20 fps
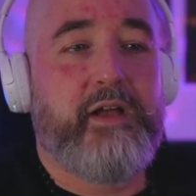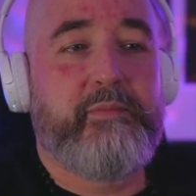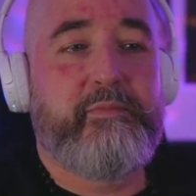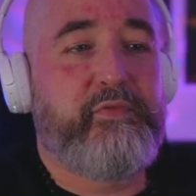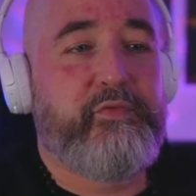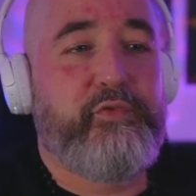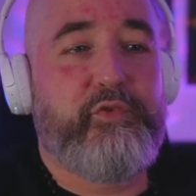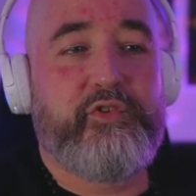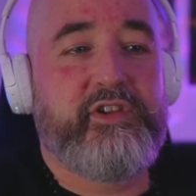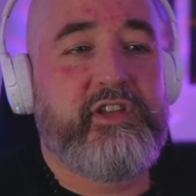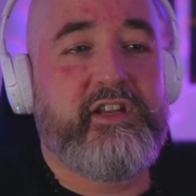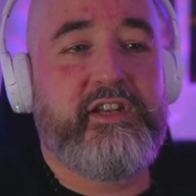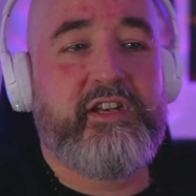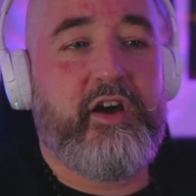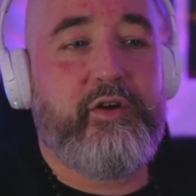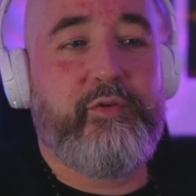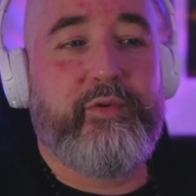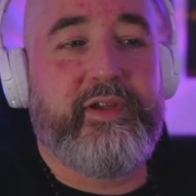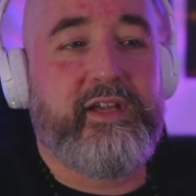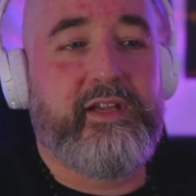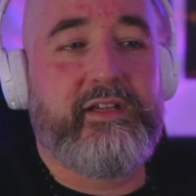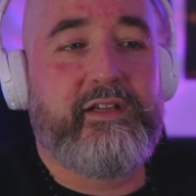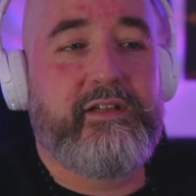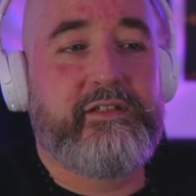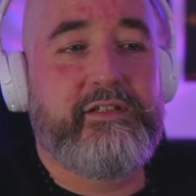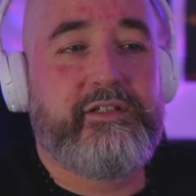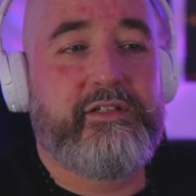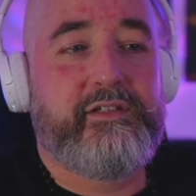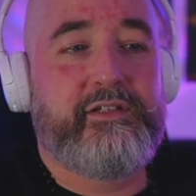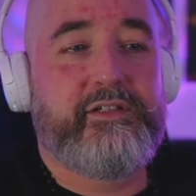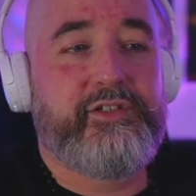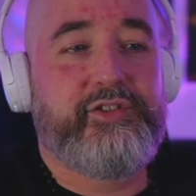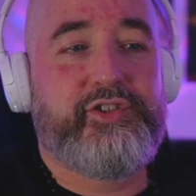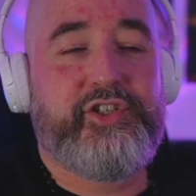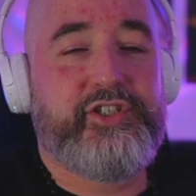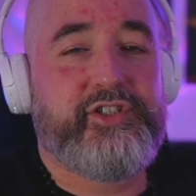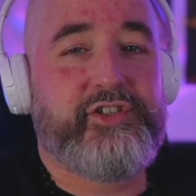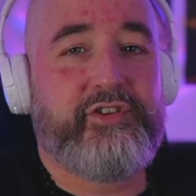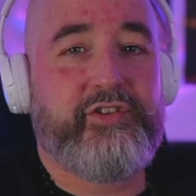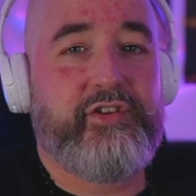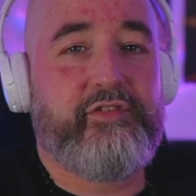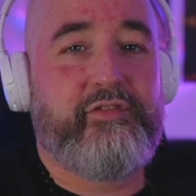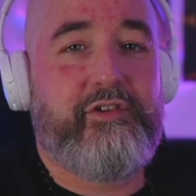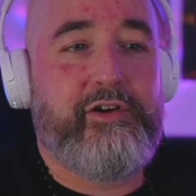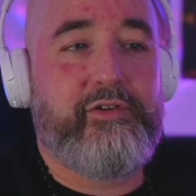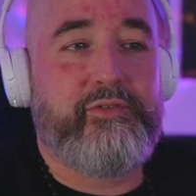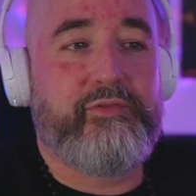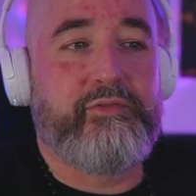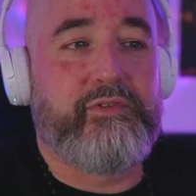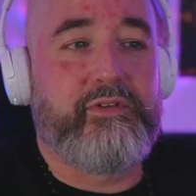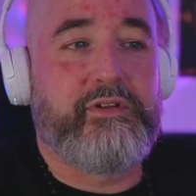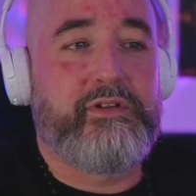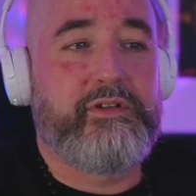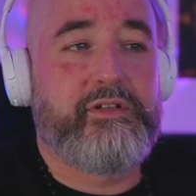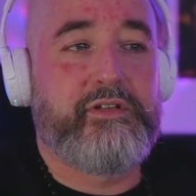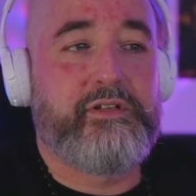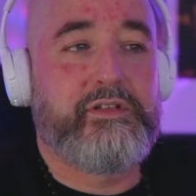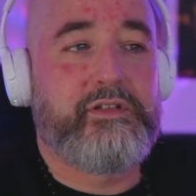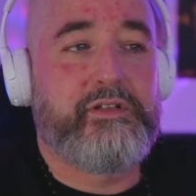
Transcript: And before you know it, she's on her own.